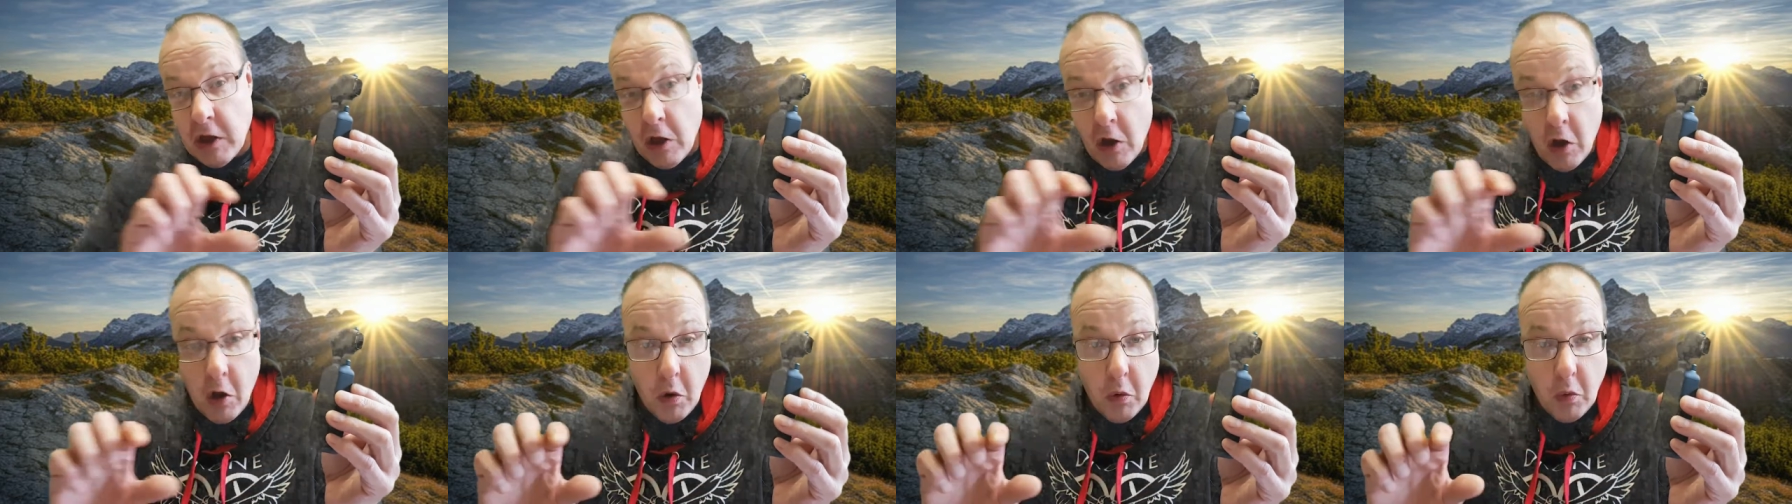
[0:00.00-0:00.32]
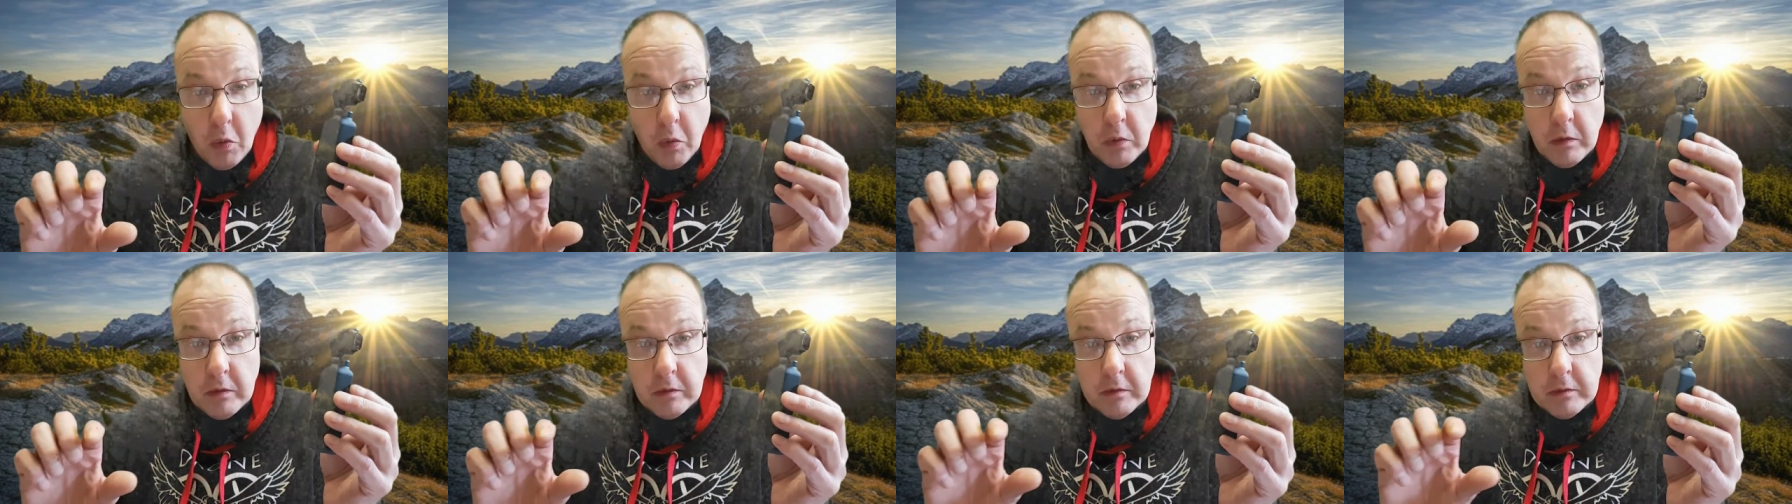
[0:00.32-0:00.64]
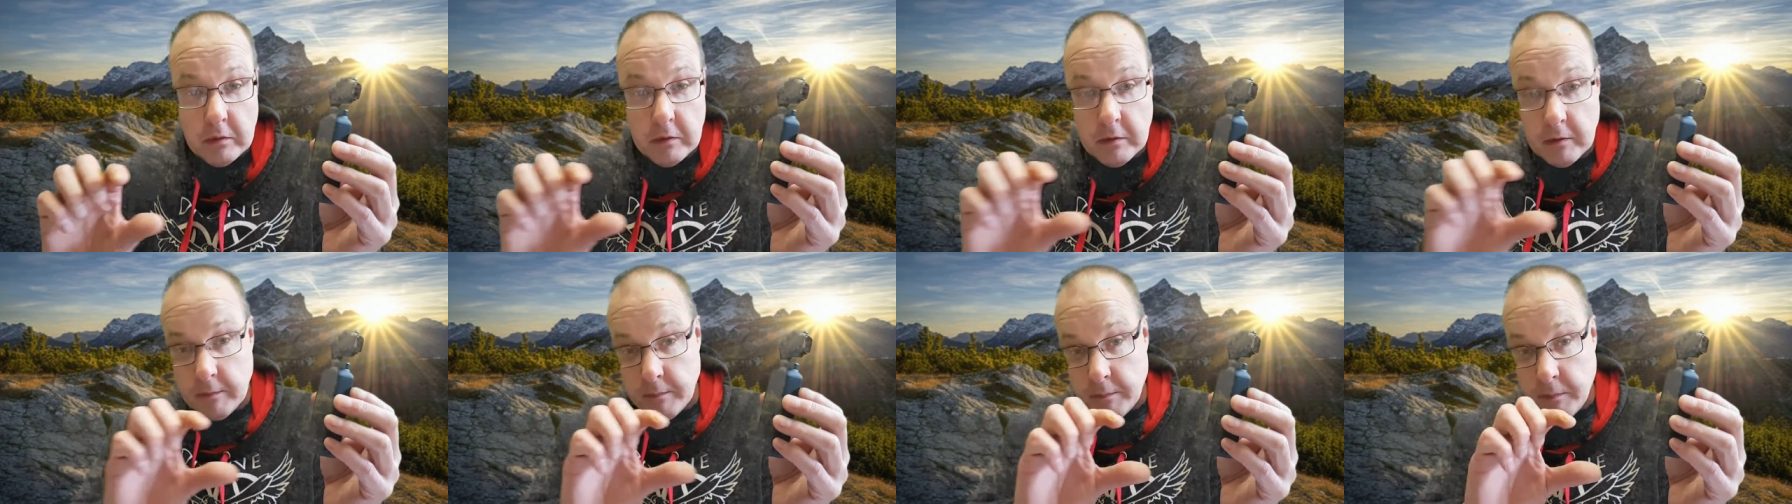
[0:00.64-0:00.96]
the whole
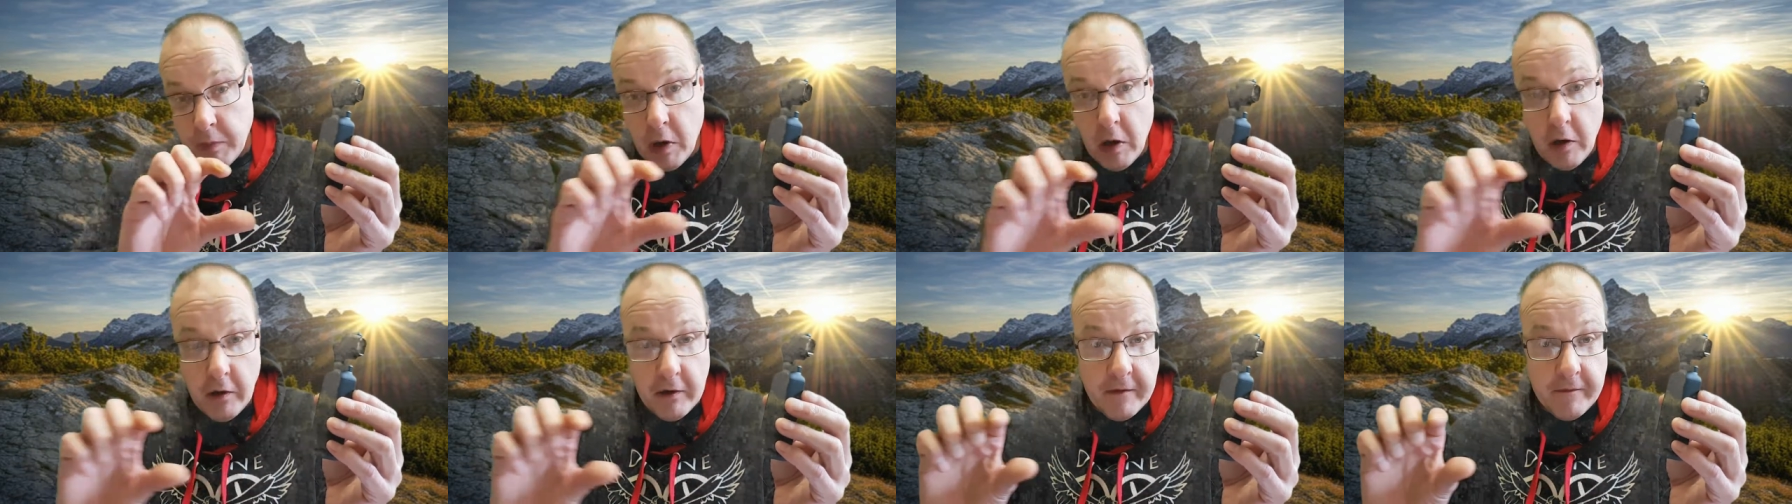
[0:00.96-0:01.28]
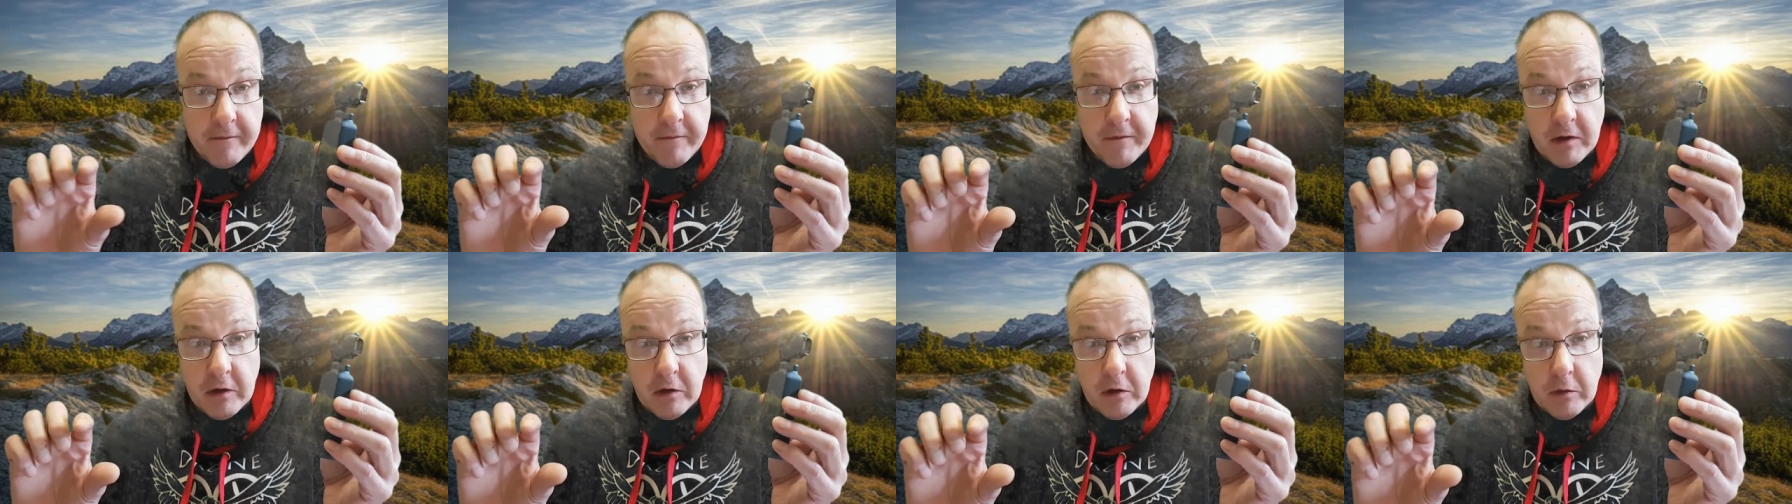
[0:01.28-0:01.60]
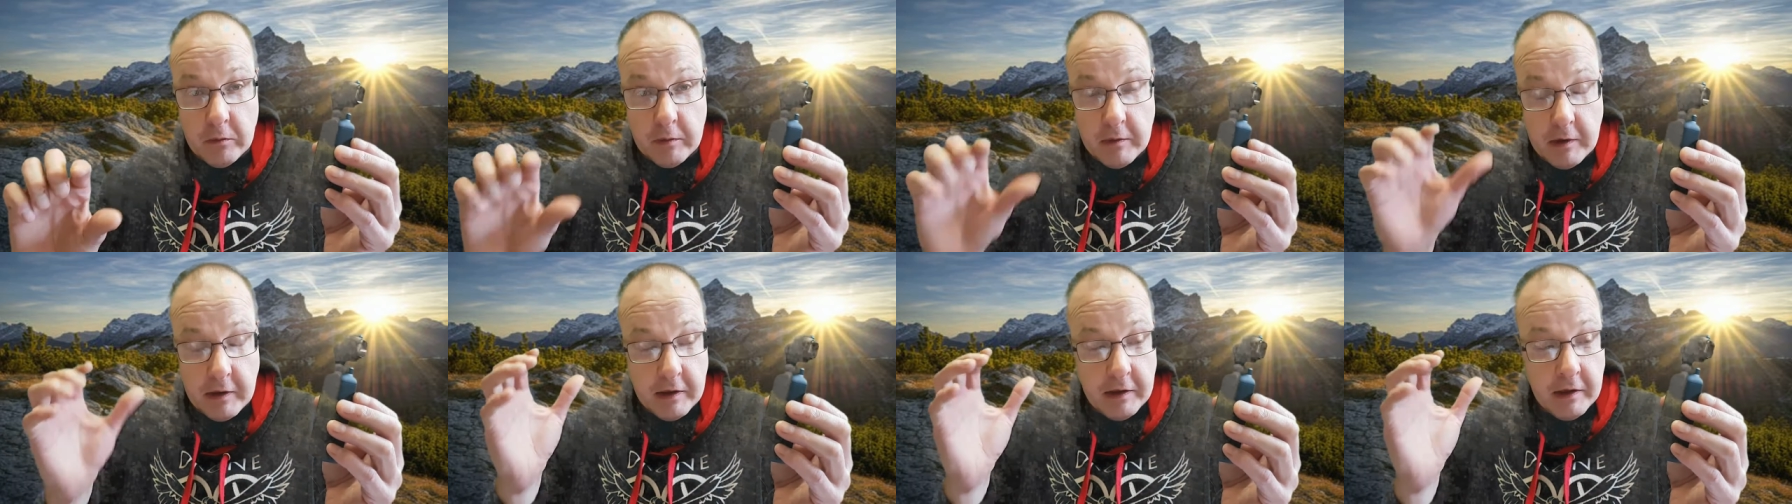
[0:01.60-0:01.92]
part of your
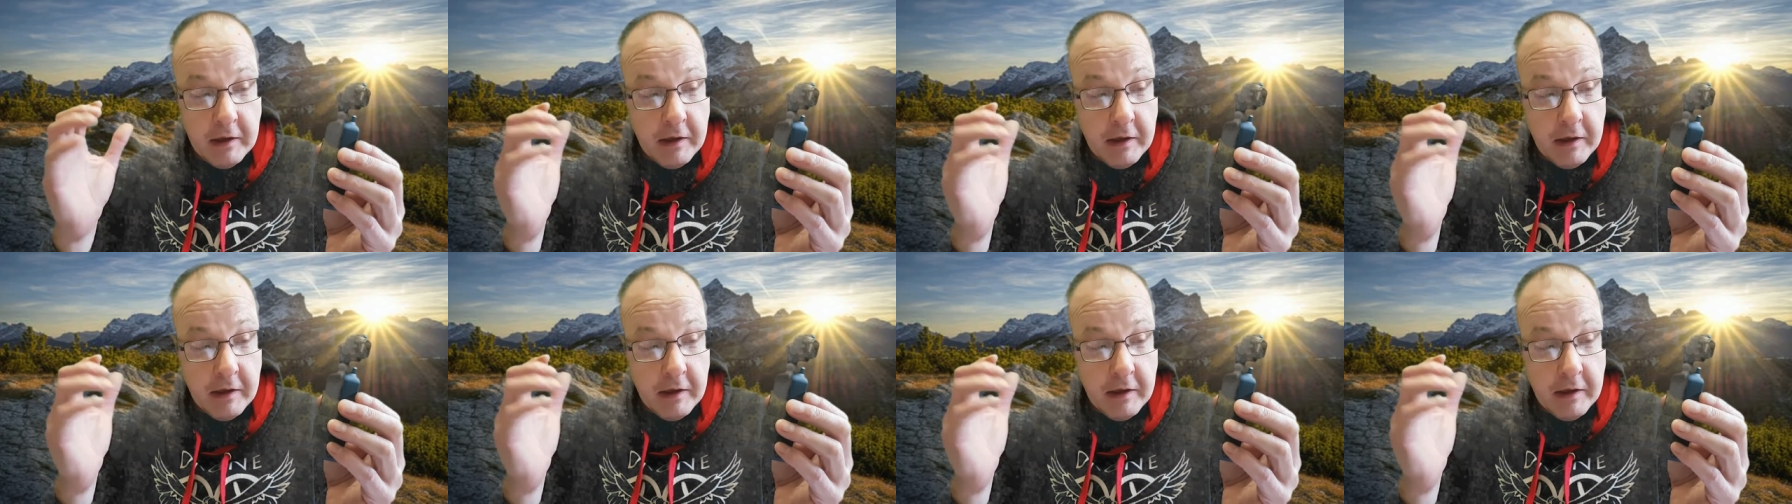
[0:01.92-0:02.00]
film,